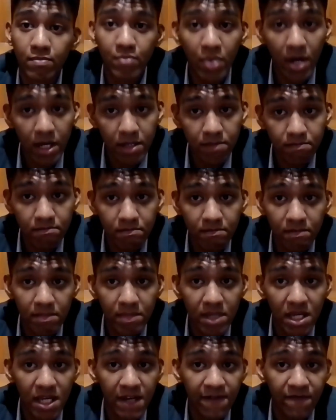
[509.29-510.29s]
But
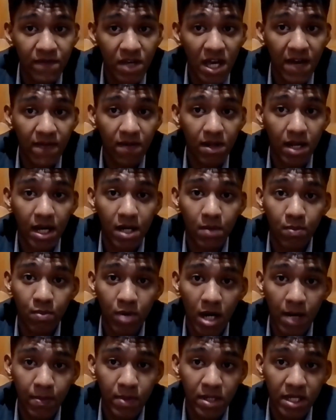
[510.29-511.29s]
if you have a lot of
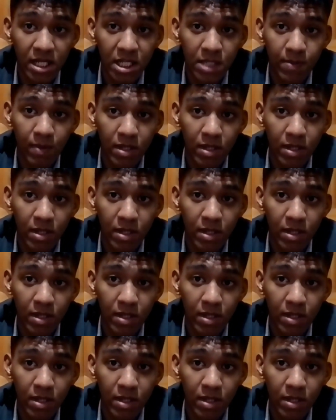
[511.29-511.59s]
properties,